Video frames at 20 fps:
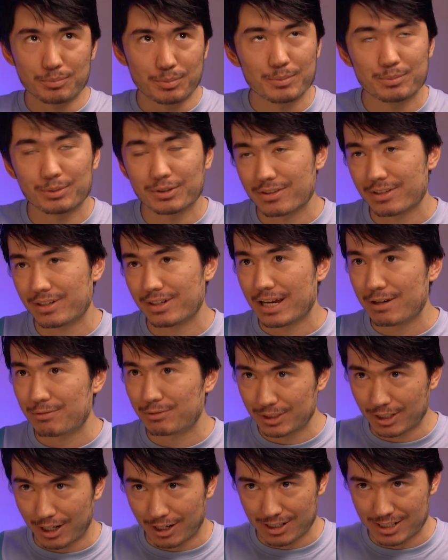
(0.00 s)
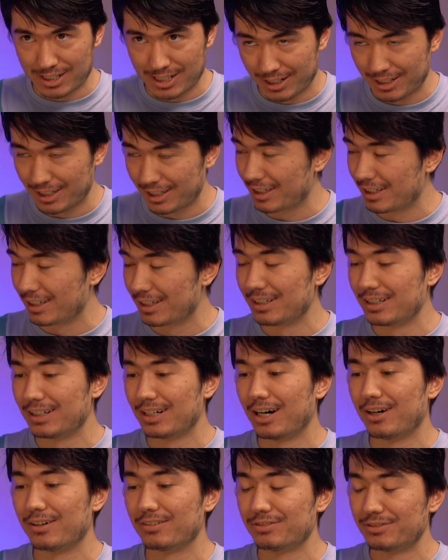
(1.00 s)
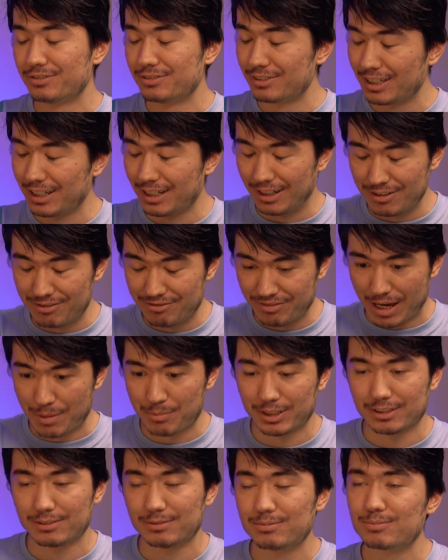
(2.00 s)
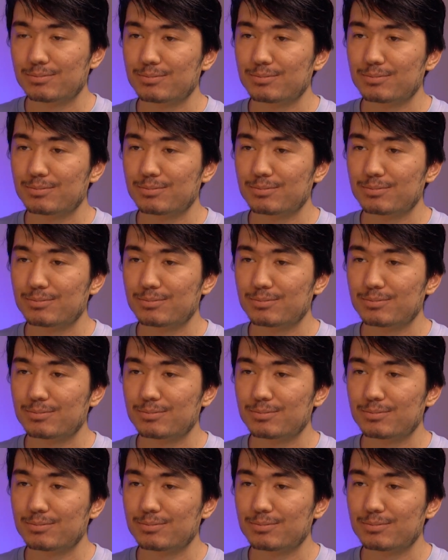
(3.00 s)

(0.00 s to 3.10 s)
people than ever are dying of famine,